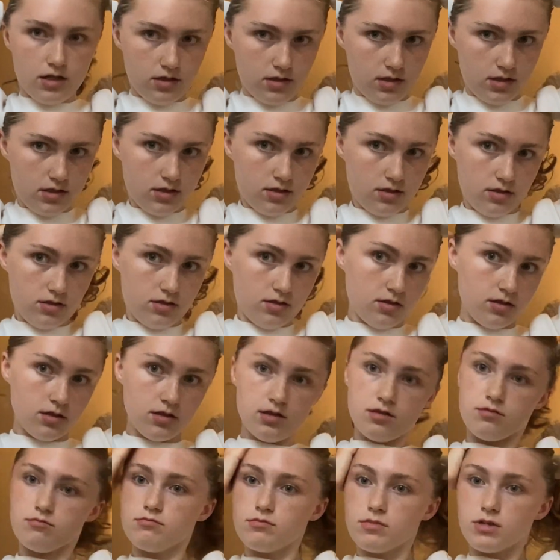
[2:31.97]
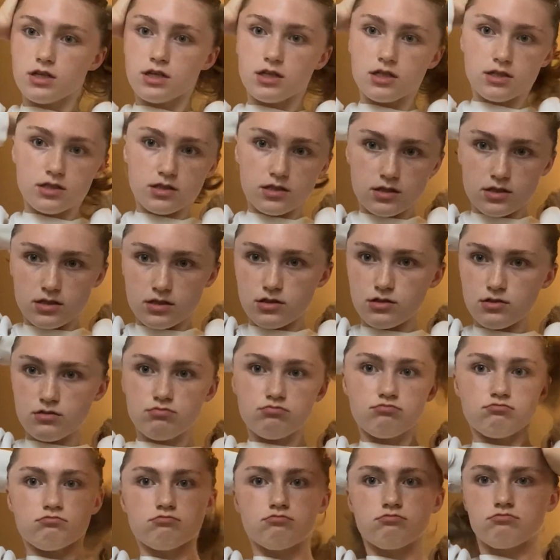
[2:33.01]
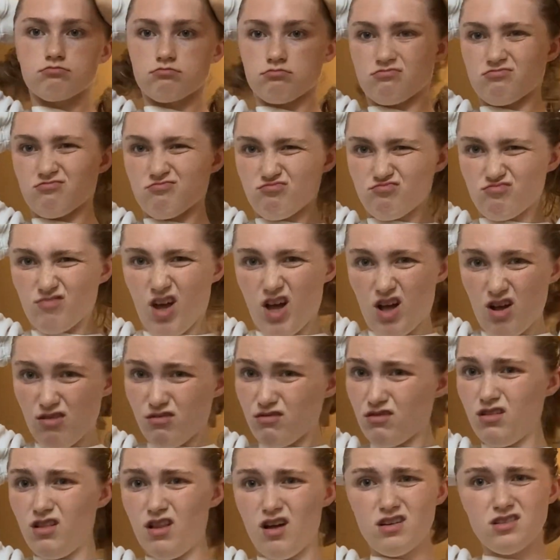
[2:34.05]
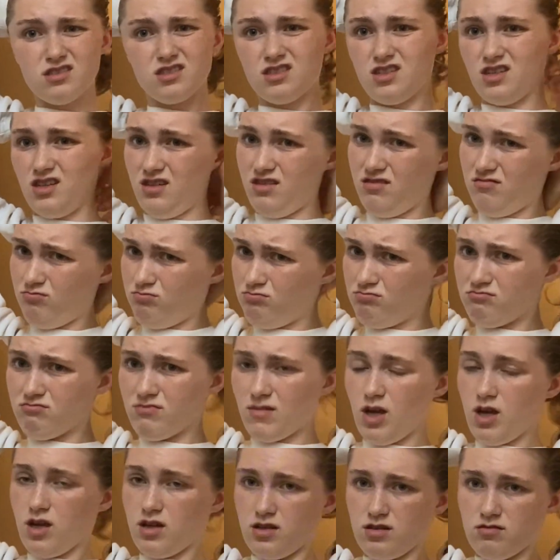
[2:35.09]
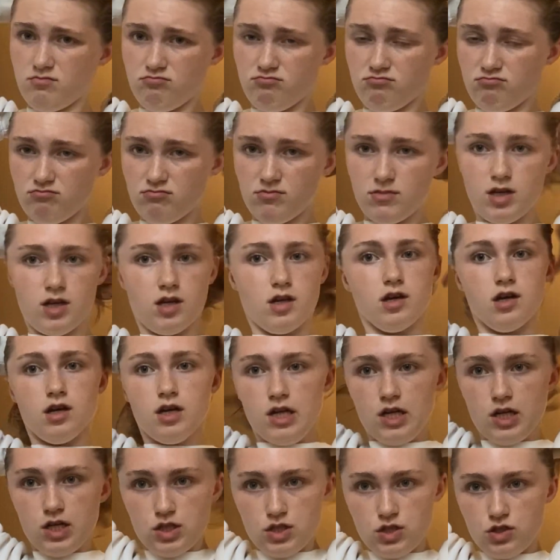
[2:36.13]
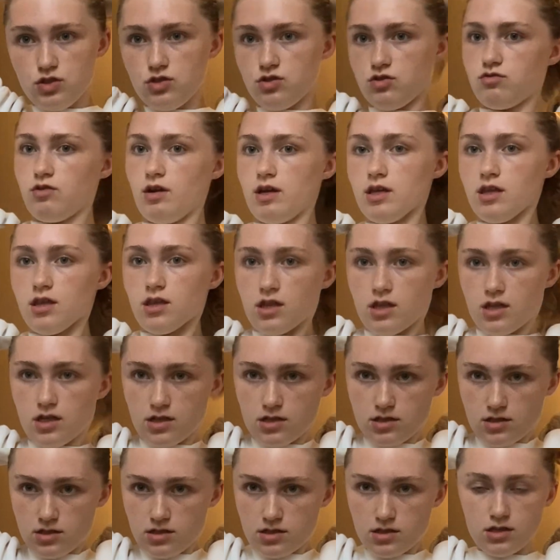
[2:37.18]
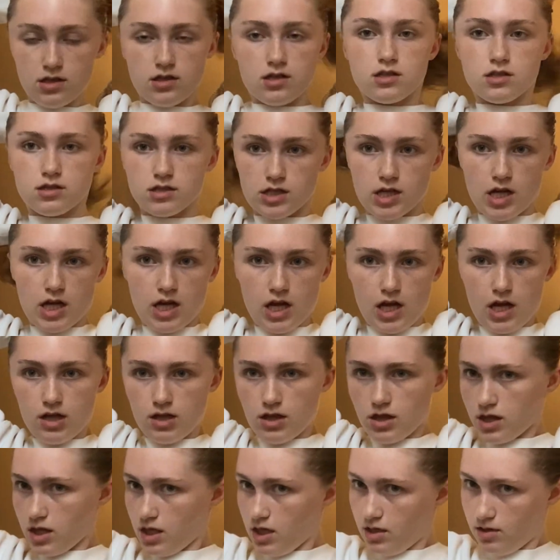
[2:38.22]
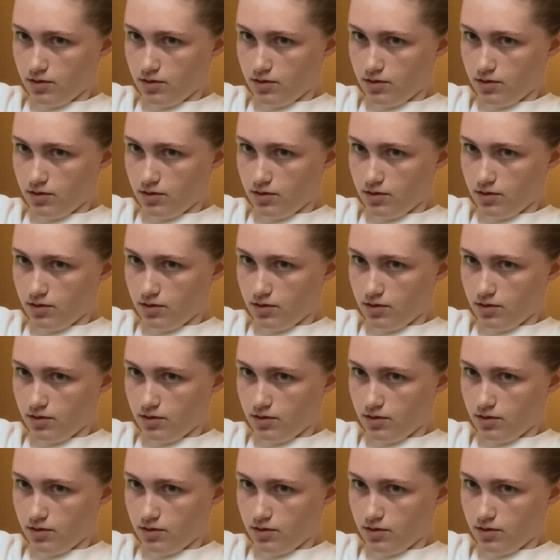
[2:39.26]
this is just gonna make it all glossy and strengthened and healthy.